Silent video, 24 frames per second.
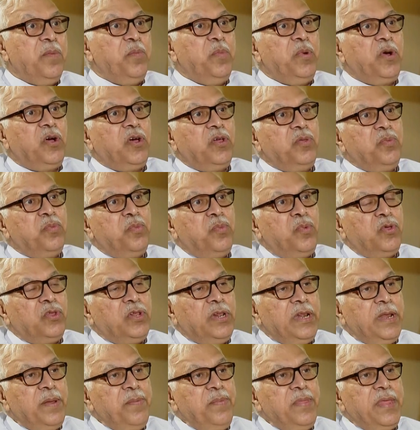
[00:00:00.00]
Because
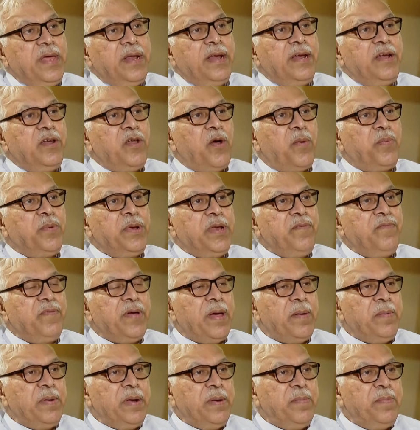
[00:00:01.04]
Muslims are adopting
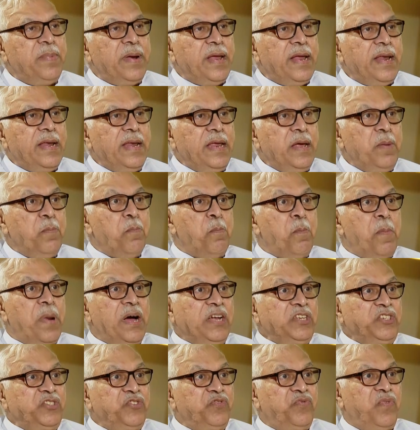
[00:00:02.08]
family planning
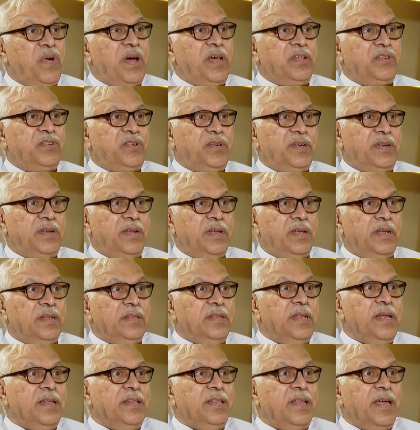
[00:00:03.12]
much faster
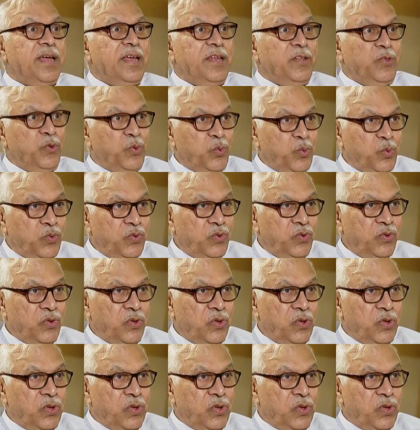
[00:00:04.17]
than the Hindus.